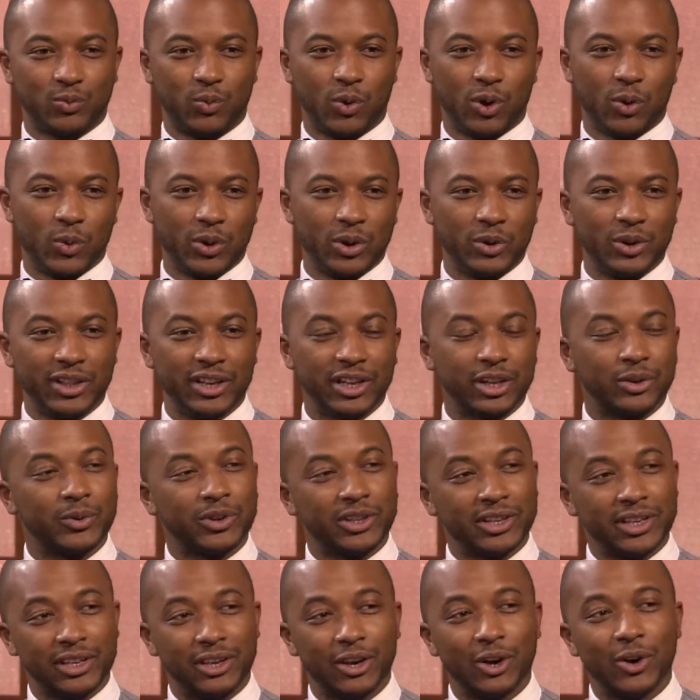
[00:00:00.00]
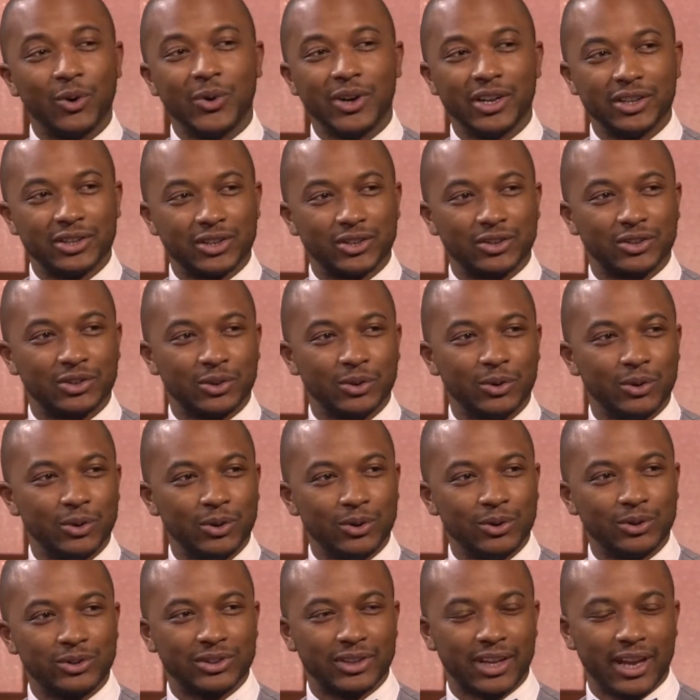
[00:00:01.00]
where we literally go into
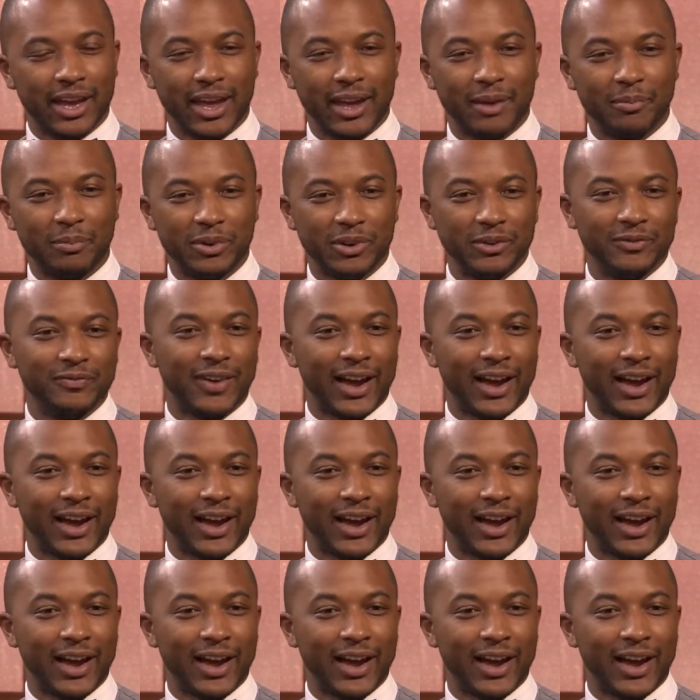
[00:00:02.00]
schools and put